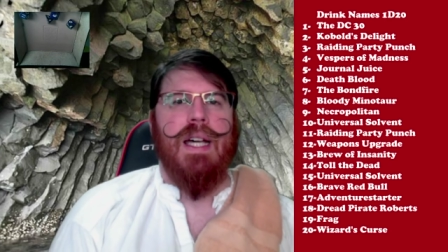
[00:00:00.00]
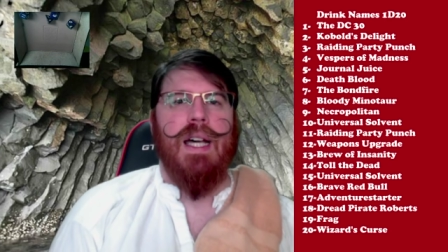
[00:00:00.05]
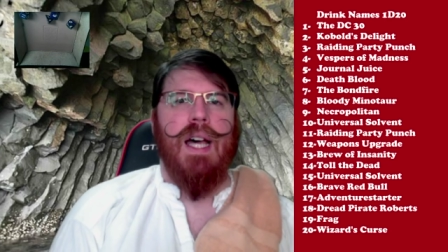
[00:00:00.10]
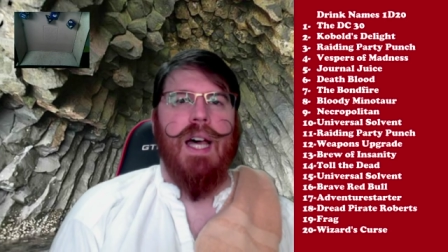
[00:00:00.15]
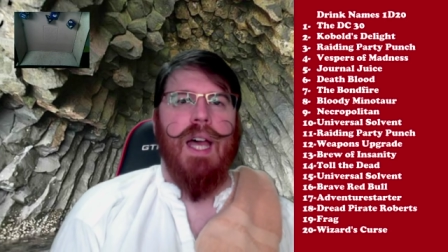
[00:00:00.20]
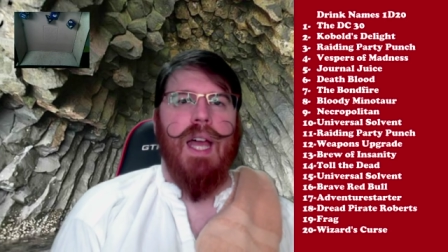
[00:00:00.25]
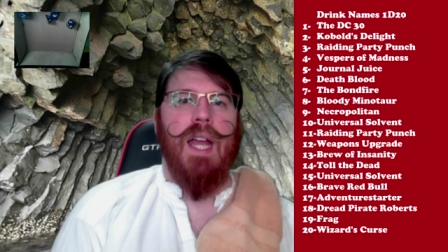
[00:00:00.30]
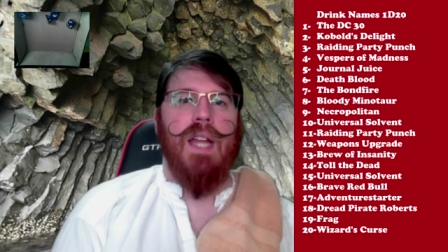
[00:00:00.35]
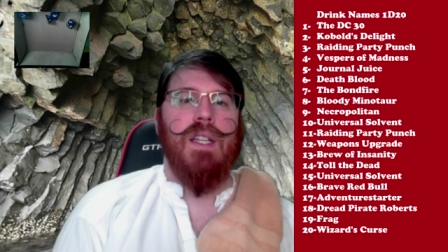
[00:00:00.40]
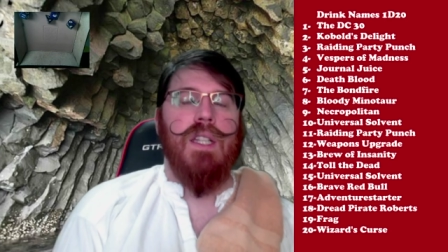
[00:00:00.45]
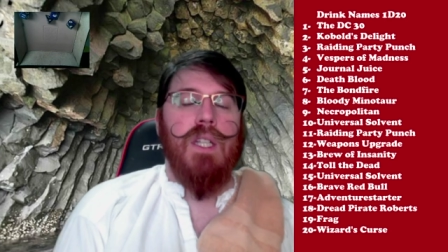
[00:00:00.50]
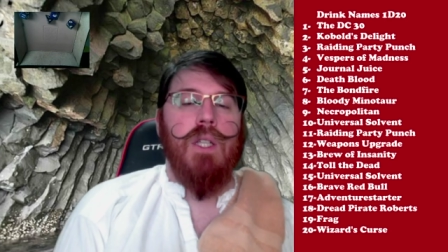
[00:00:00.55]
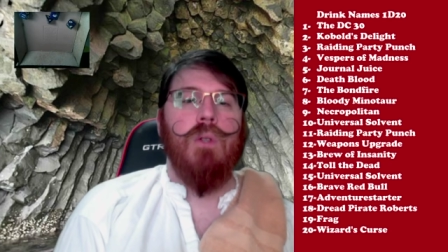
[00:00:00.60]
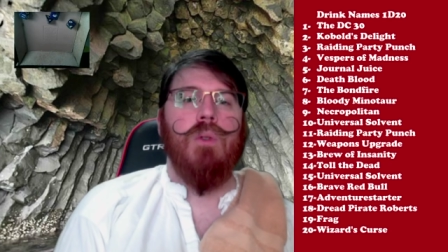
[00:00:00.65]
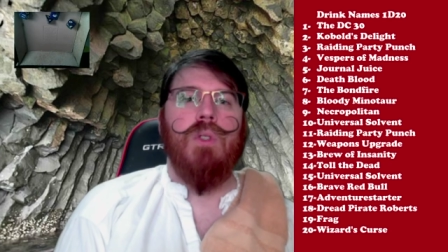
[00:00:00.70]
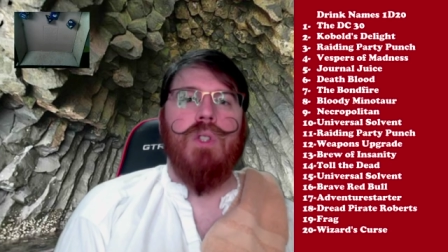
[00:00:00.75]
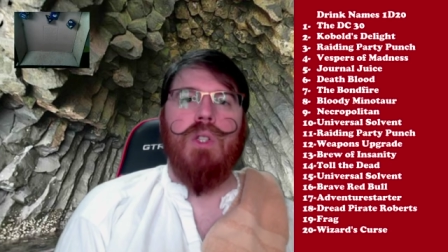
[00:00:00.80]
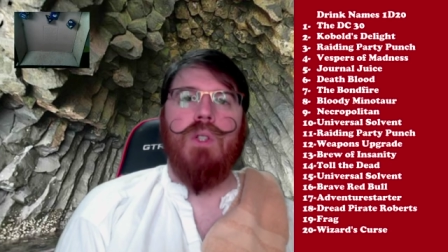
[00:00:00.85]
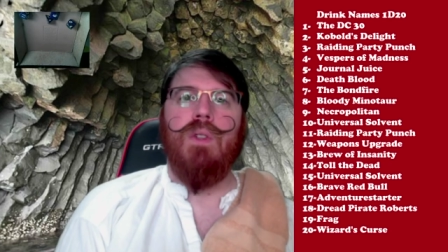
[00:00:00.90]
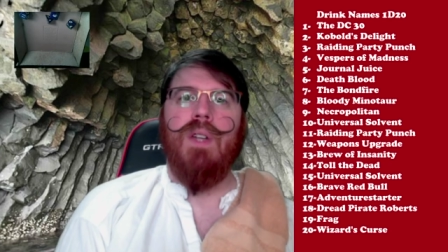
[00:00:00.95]
Uh, and
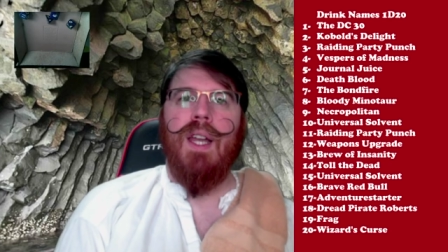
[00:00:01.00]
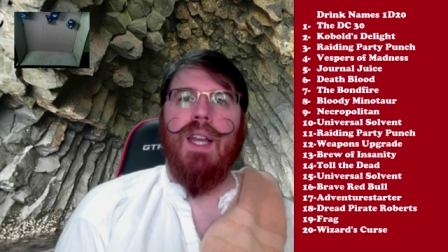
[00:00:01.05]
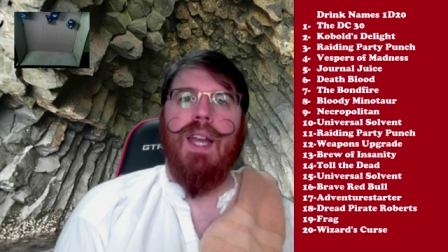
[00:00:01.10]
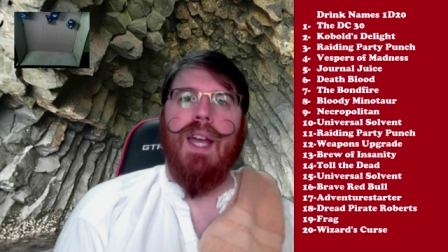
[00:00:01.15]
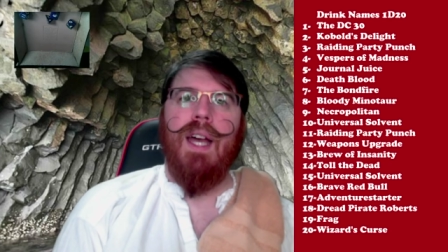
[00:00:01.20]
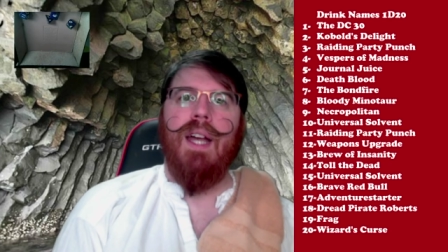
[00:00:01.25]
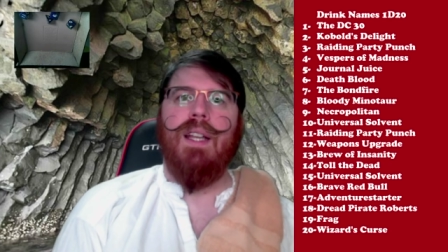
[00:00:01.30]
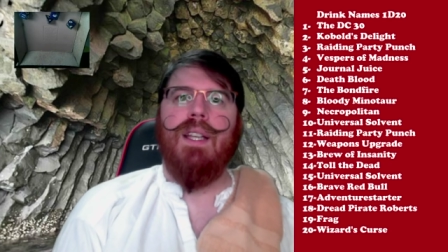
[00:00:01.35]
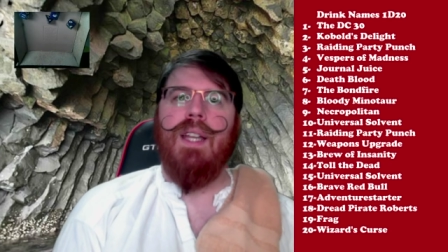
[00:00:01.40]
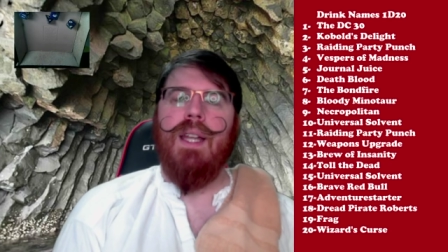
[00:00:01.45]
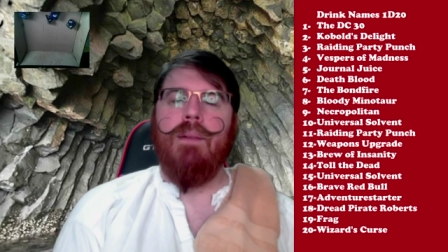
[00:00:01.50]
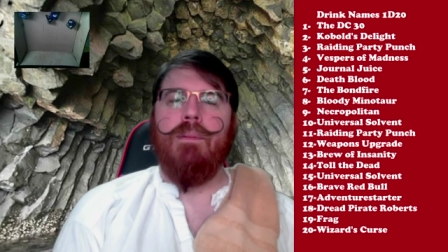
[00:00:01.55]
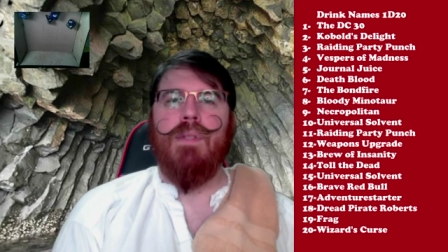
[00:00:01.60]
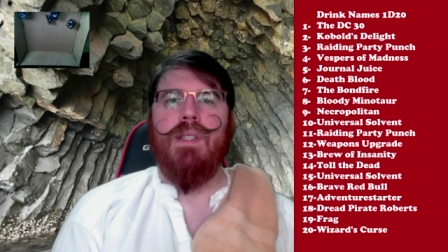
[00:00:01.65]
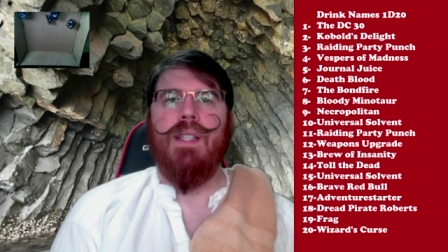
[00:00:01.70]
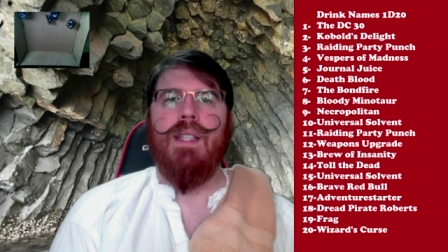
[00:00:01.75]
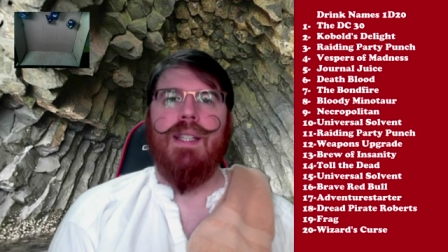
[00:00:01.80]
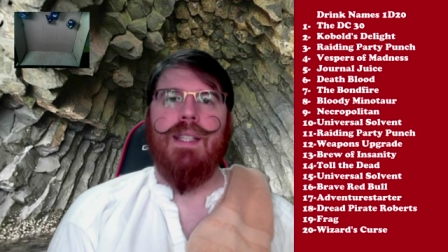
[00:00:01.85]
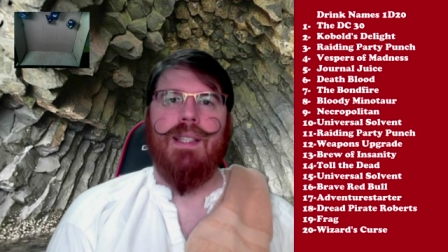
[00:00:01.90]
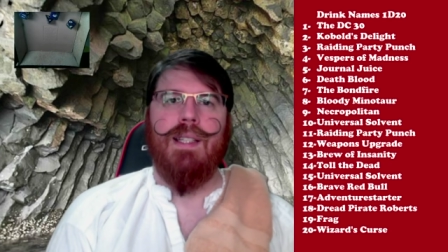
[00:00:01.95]
you too can add
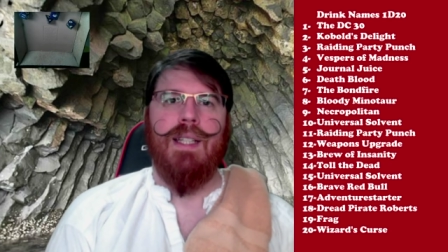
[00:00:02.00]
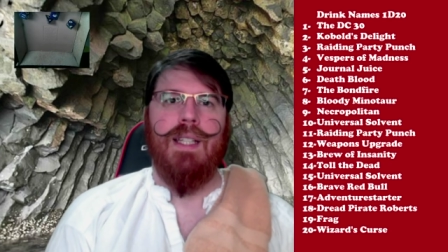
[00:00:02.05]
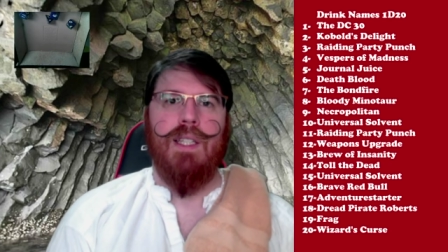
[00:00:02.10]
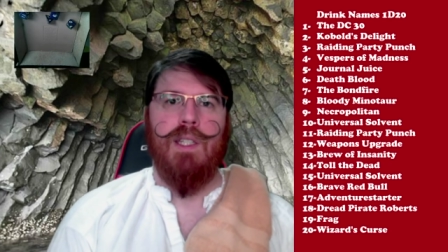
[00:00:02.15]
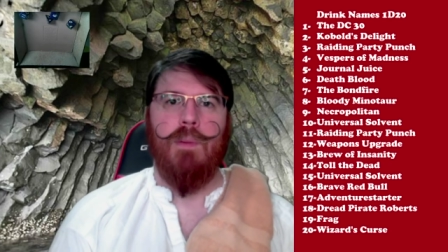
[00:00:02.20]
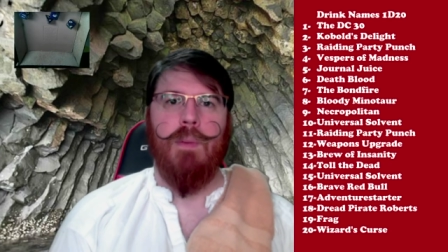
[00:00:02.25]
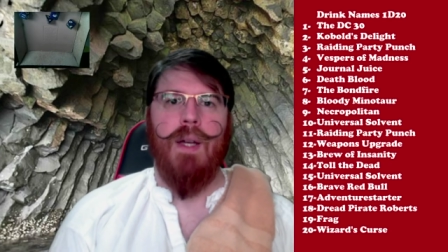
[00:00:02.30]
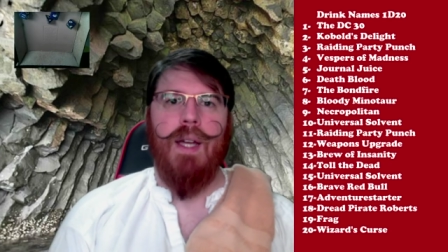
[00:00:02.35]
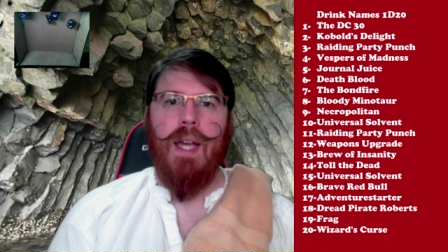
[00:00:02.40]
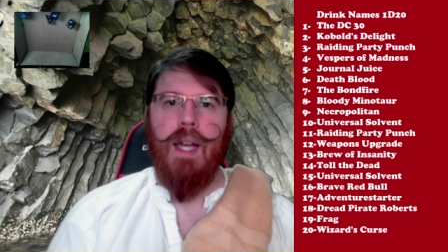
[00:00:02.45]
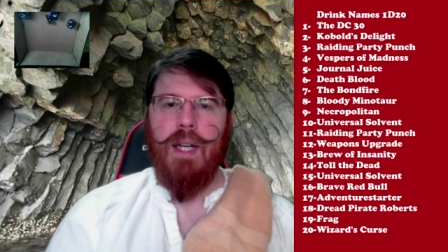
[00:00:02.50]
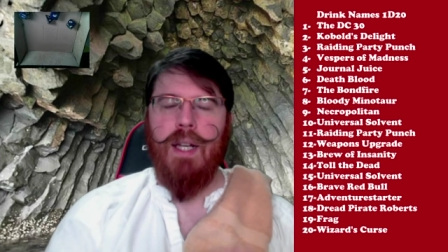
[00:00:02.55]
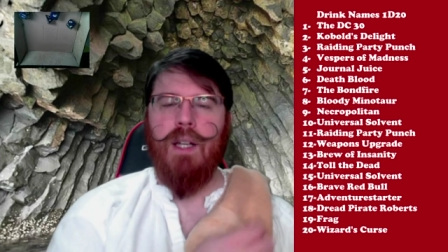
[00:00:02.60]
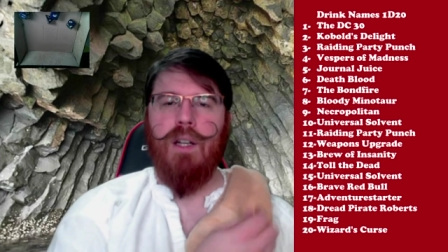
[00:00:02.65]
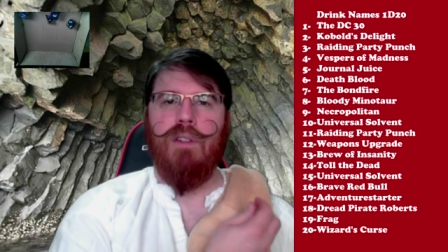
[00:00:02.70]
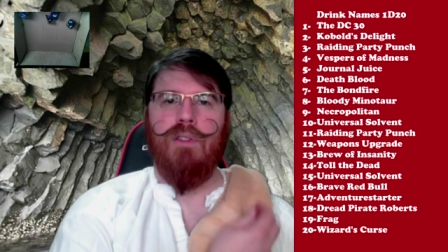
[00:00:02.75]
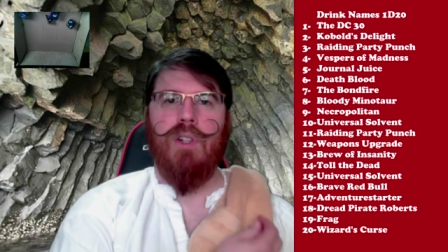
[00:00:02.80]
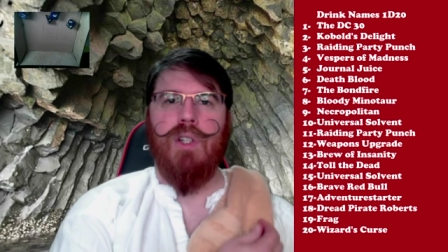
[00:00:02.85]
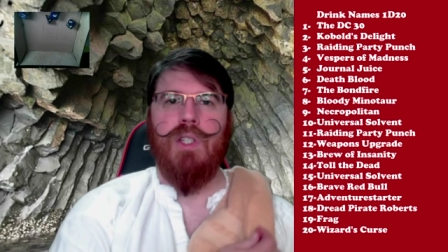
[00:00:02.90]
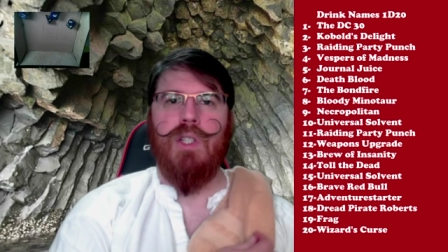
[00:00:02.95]
names to this list by heading
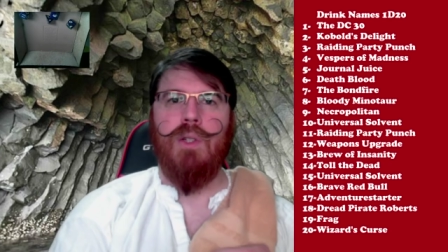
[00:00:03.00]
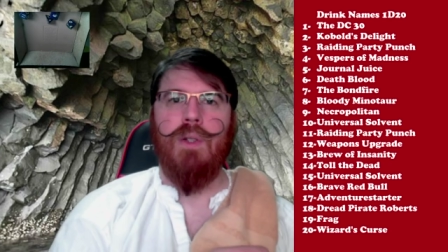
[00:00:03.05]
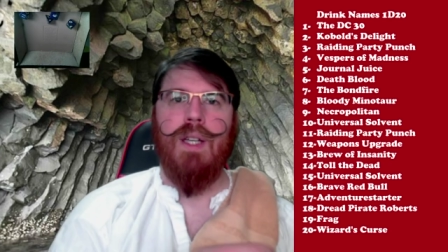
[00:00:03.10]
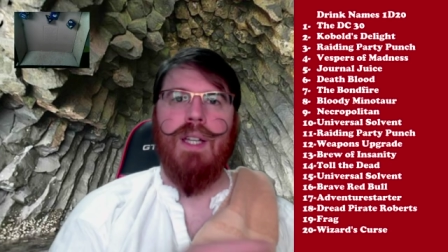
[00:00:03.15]
over to